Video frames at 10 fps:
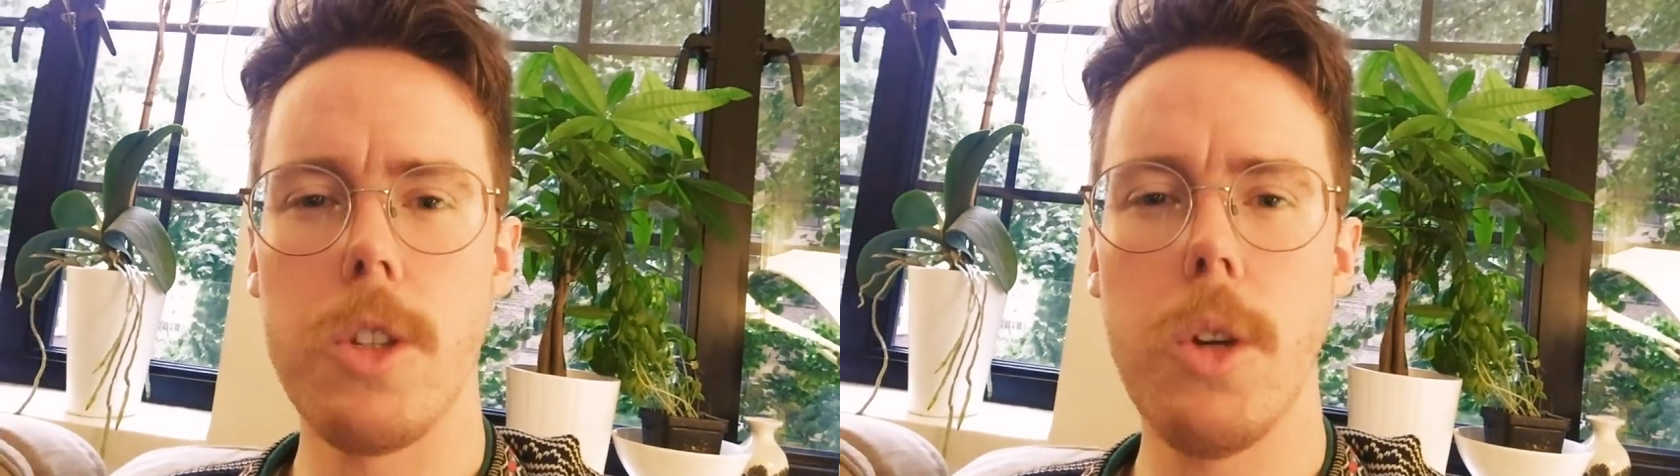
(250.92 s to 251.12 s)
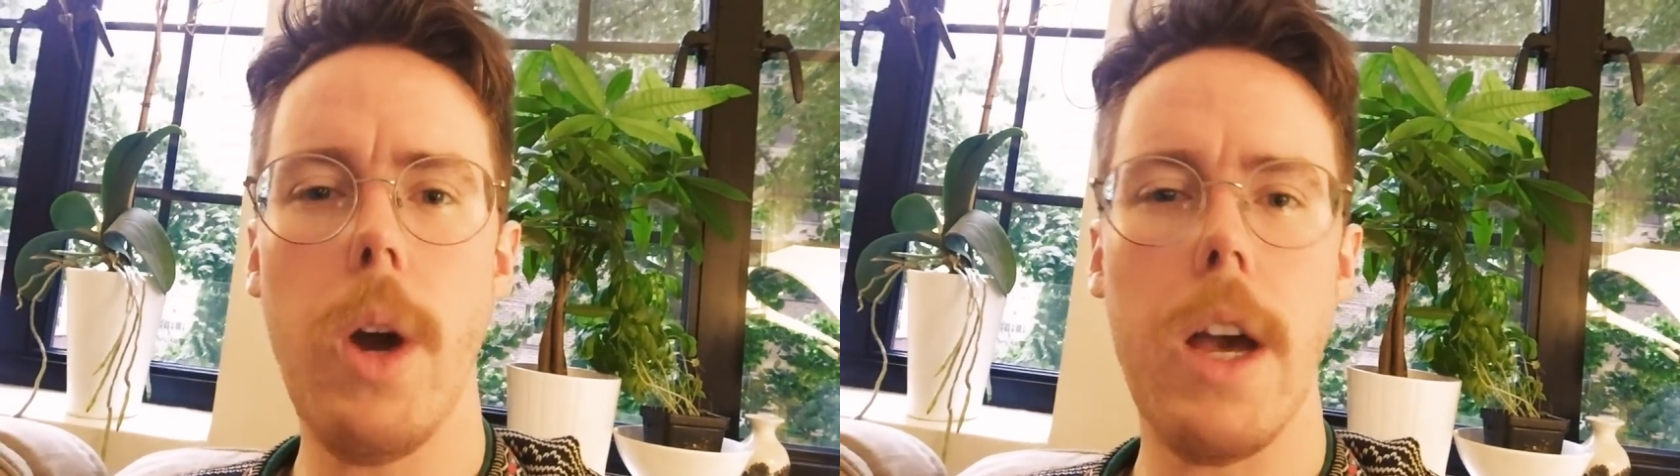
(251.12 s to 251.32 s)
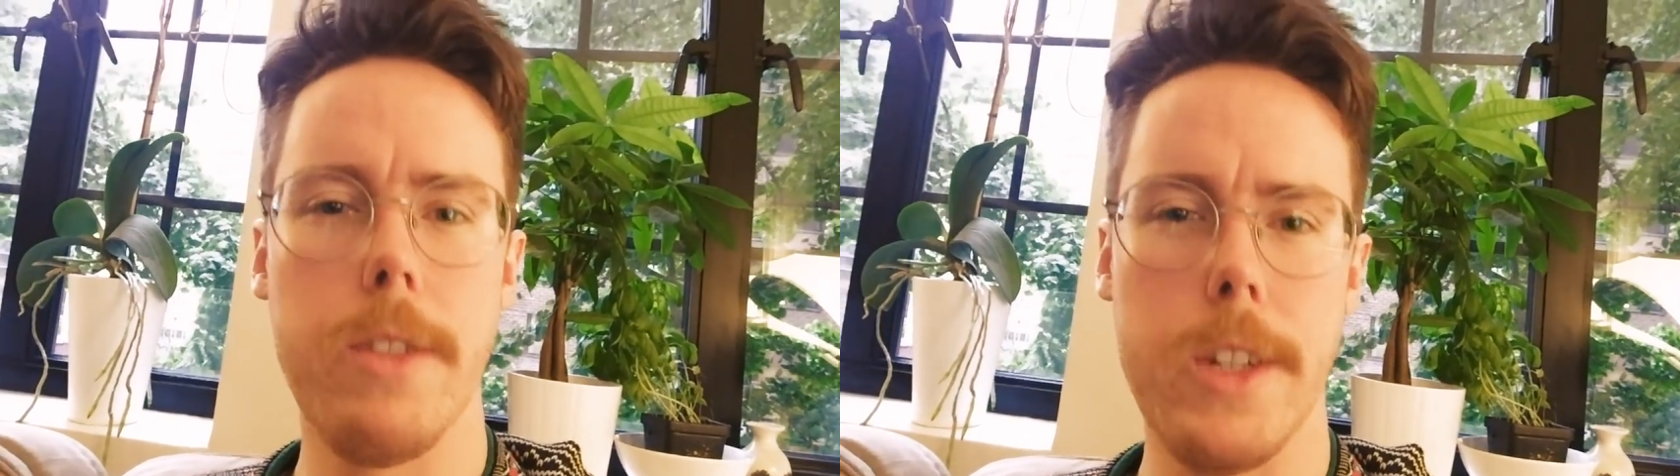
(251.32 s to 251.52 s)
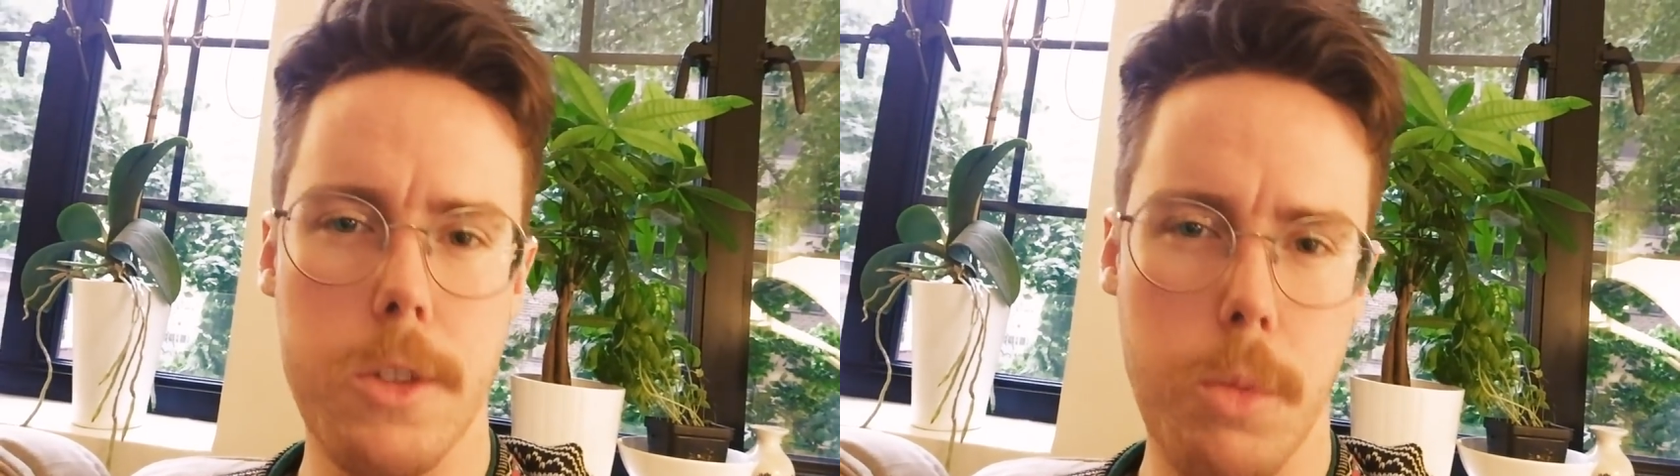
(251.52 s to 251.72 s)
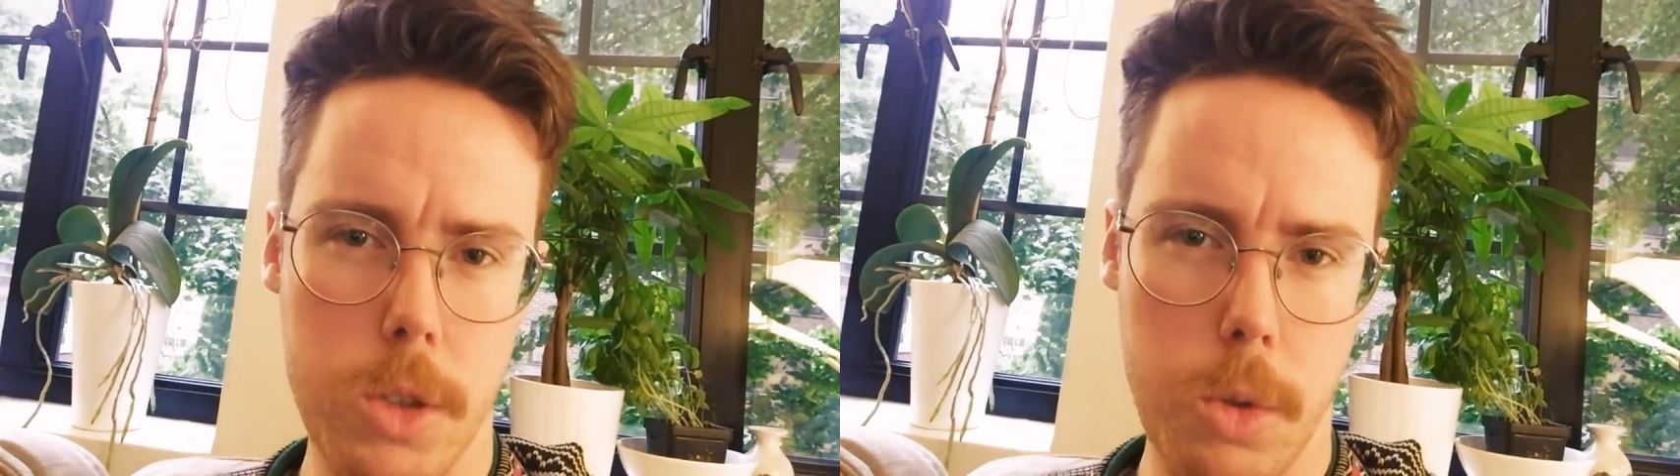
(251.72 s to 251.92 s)
There's no
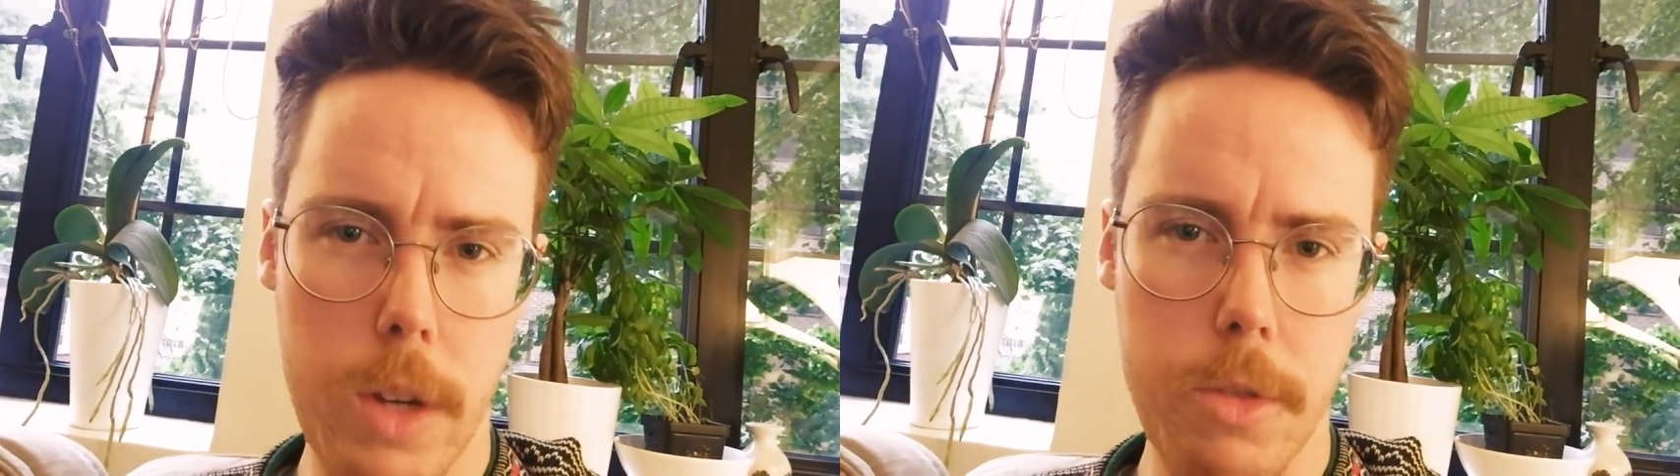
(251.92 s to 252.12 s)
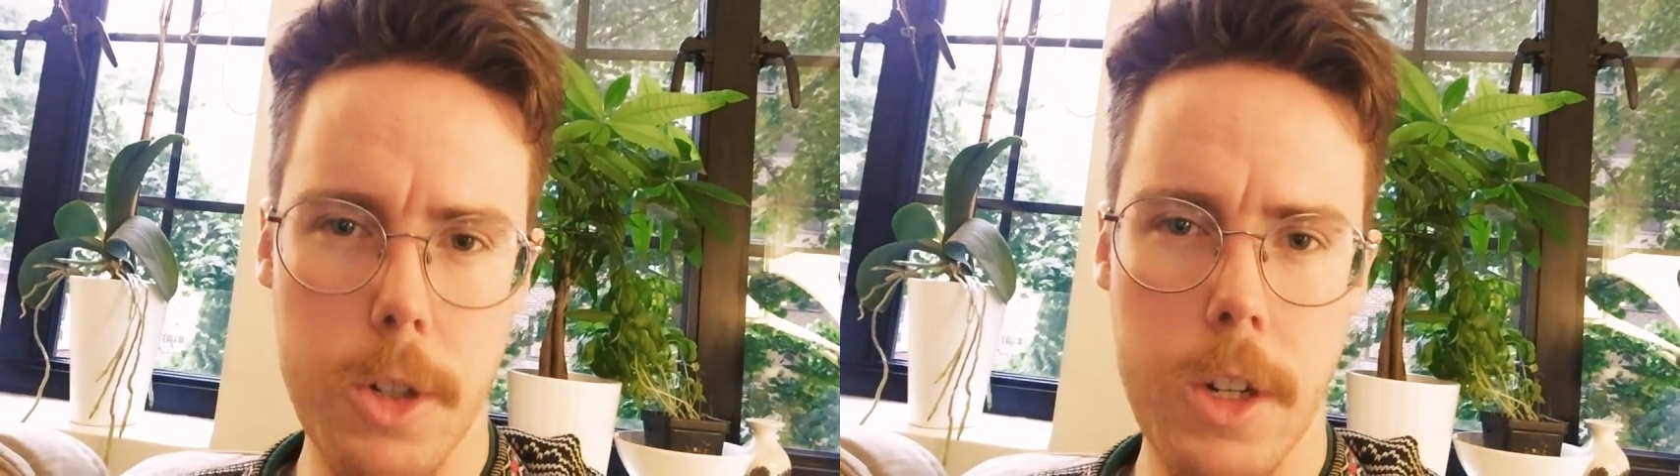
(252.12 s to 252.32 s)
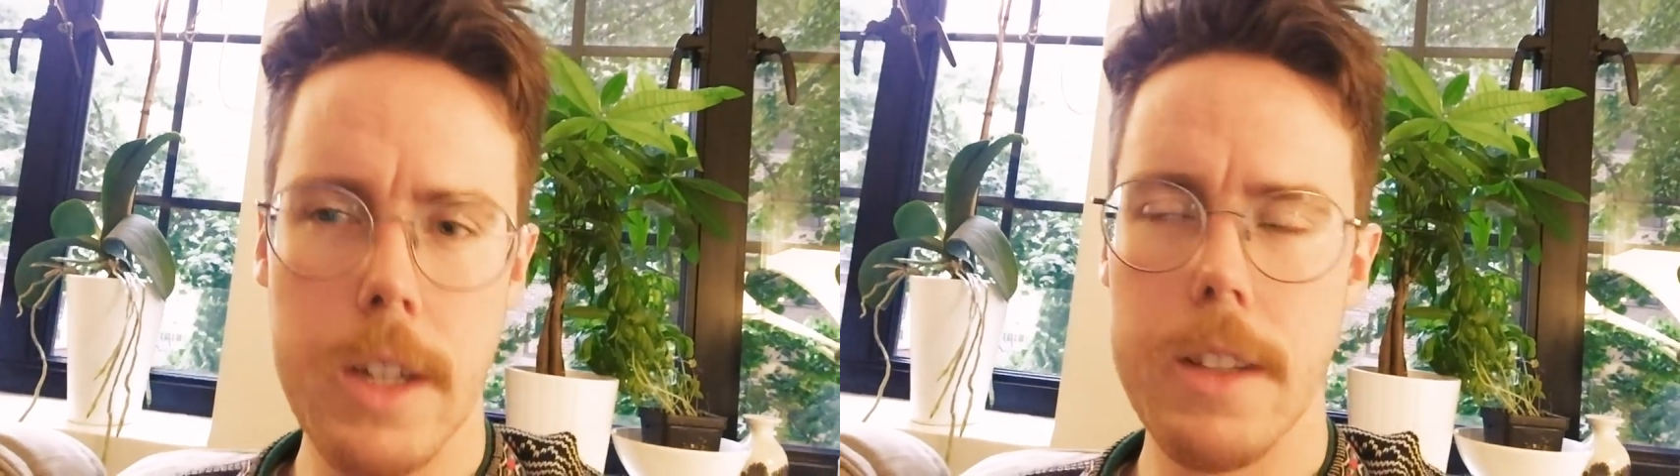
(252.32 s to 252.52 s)
evidence whatsoever